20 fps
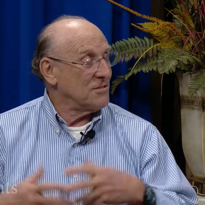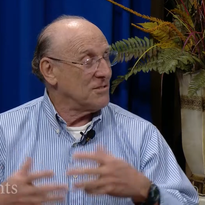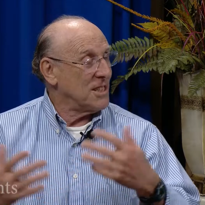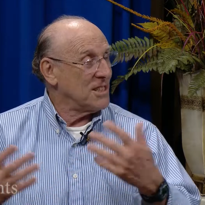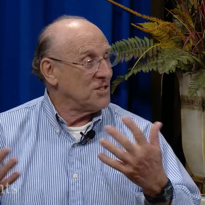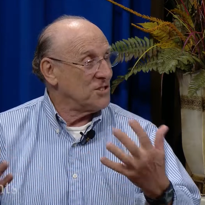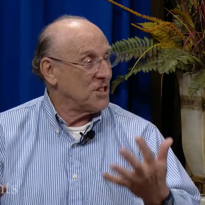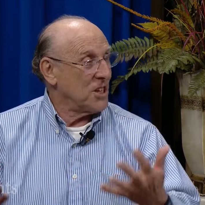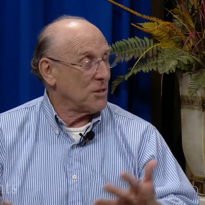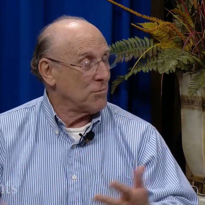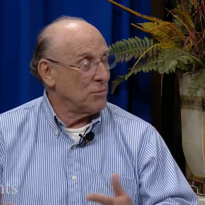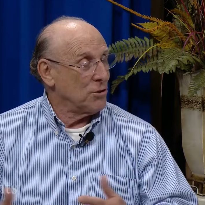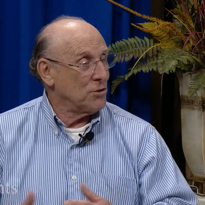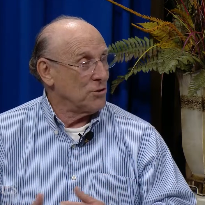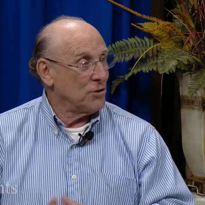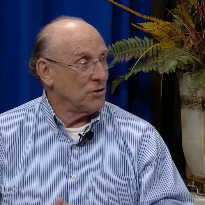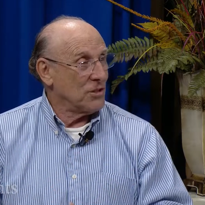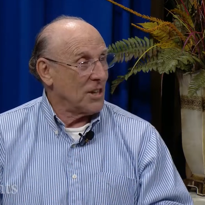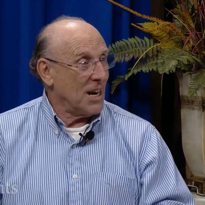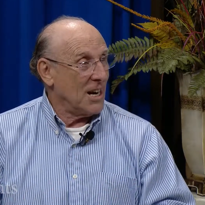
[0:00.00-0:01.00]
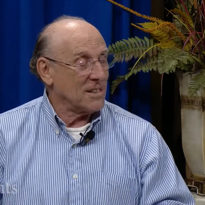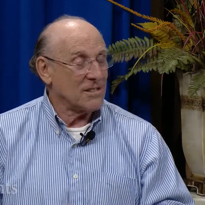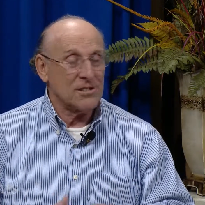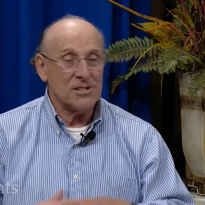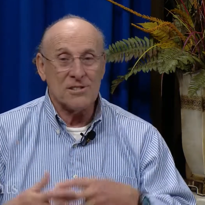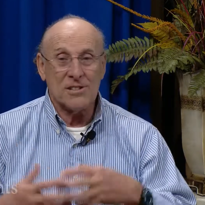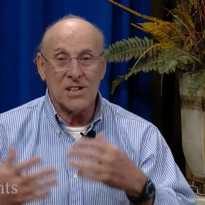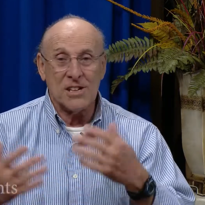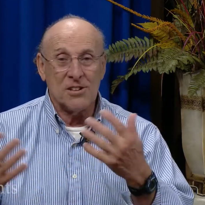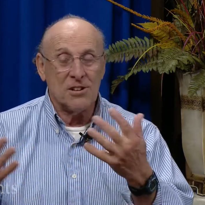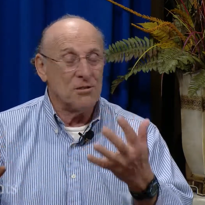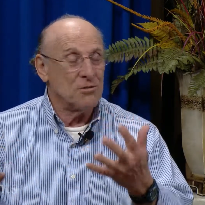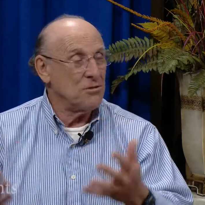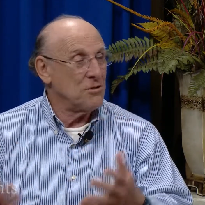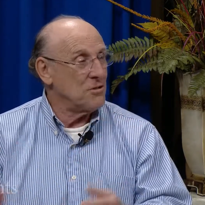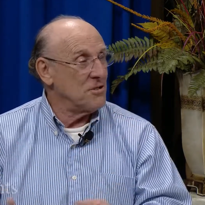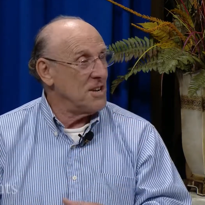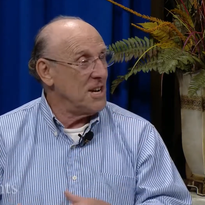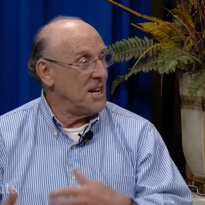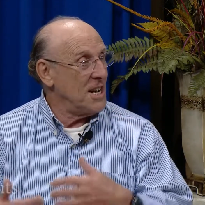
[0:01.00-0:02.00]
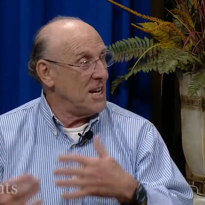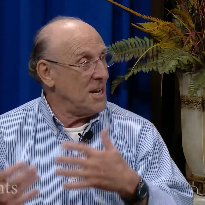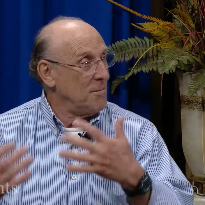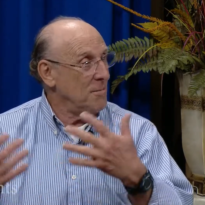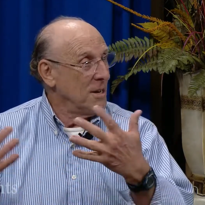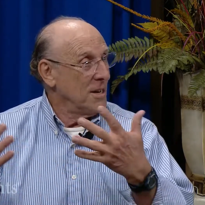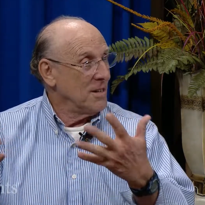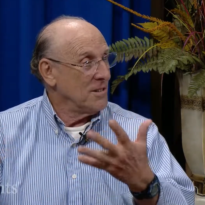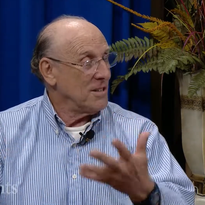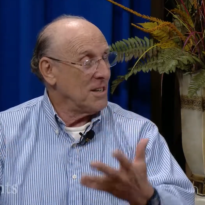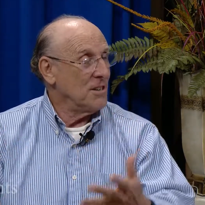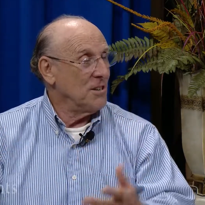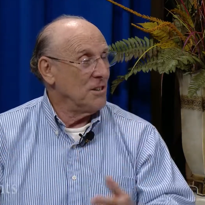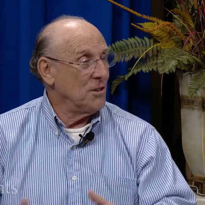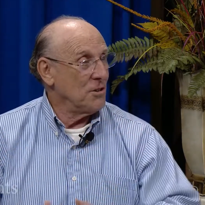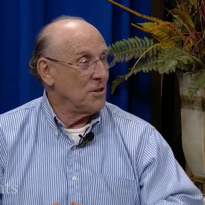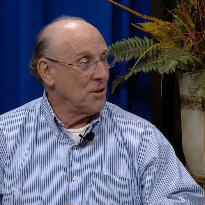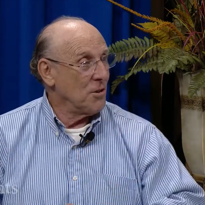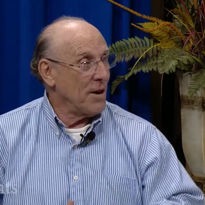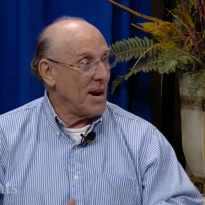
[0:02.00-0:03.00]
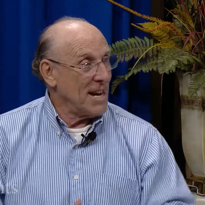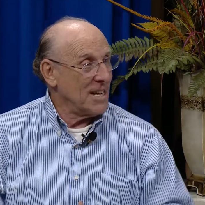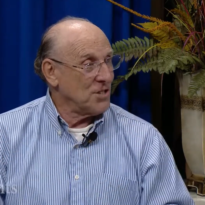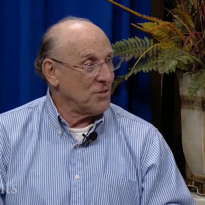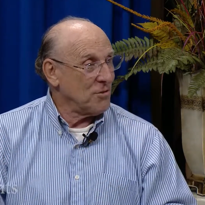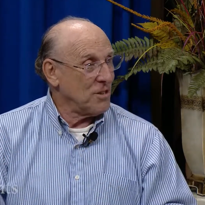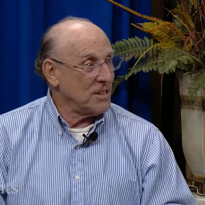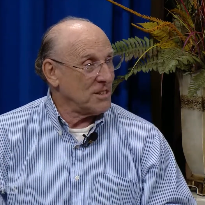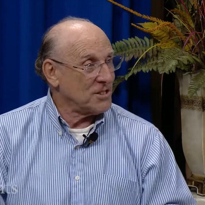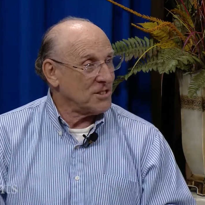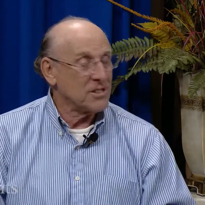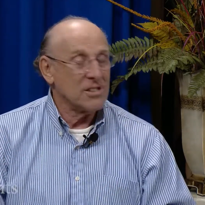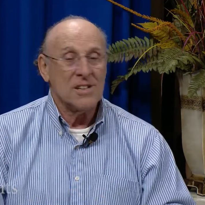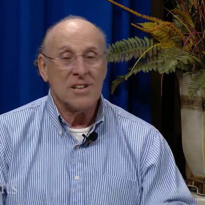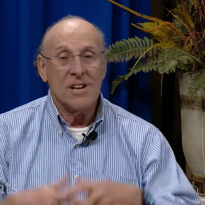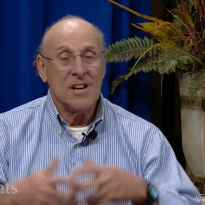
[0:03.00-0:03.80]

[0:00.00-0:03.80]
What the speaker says: They check with your doctor. They know your name. They know your address.